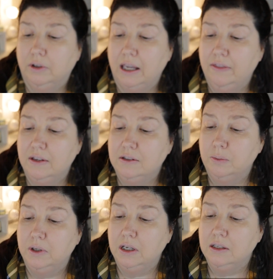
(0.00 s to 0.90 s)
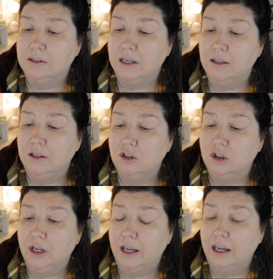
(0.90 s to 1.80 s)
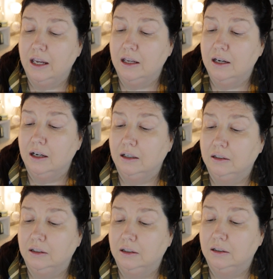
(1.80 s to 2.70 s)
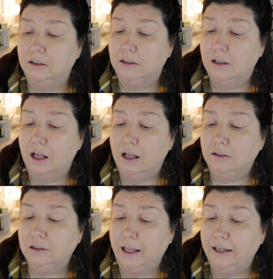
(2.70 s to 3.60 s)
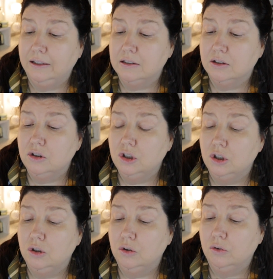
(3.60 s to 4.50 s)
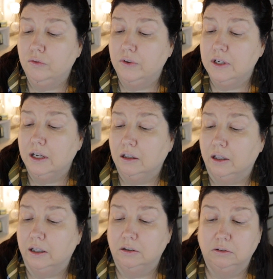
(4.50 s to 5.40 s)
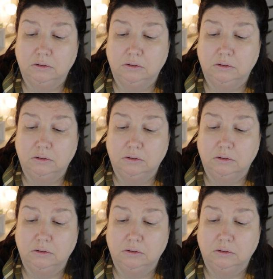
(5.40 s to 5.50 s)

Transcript: and this one is in the shade Light to Vanilla.